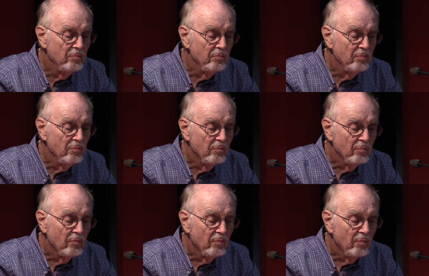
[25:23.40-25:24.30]

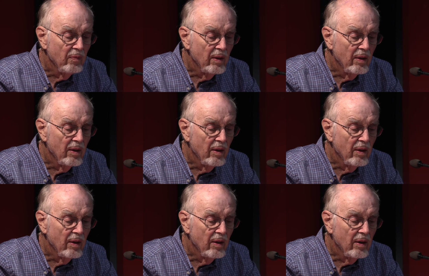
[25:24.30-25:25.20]

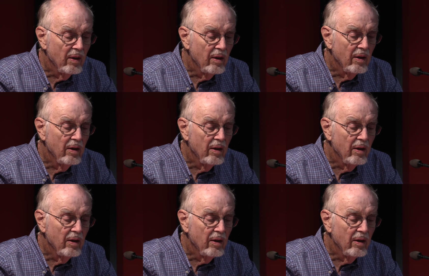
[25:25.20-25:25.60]
No one is speaking in this clip.